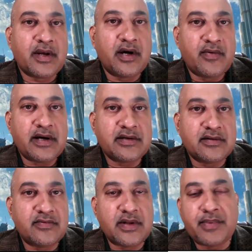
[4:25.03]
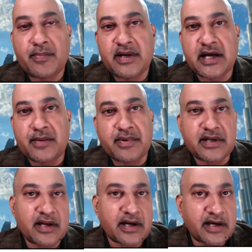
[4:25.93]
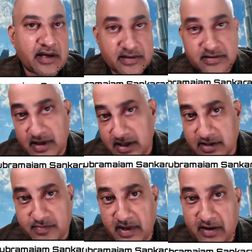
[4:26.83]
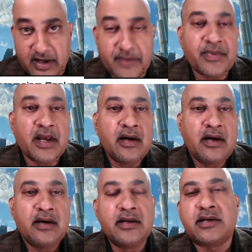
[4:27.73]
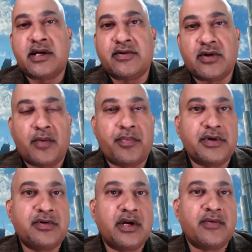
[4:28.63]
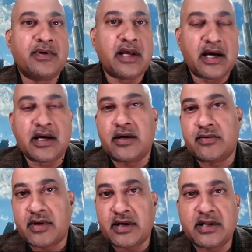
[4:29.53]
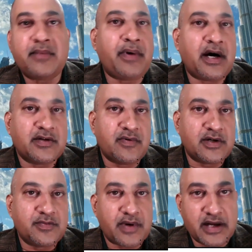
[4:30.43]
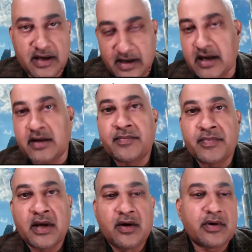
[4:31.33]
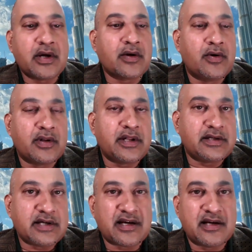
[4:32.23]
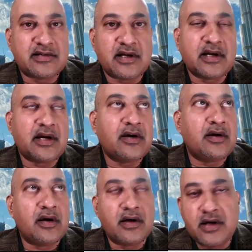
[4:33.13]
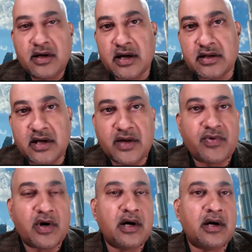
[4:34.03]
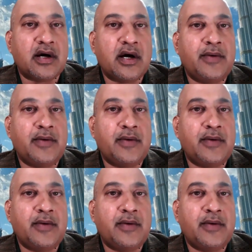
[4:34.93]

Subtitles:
devices with the public AP that are getting displayed, okay? This gives an opportunity for the hacker to try the password spraying attack. We can go to the Seclist and get the default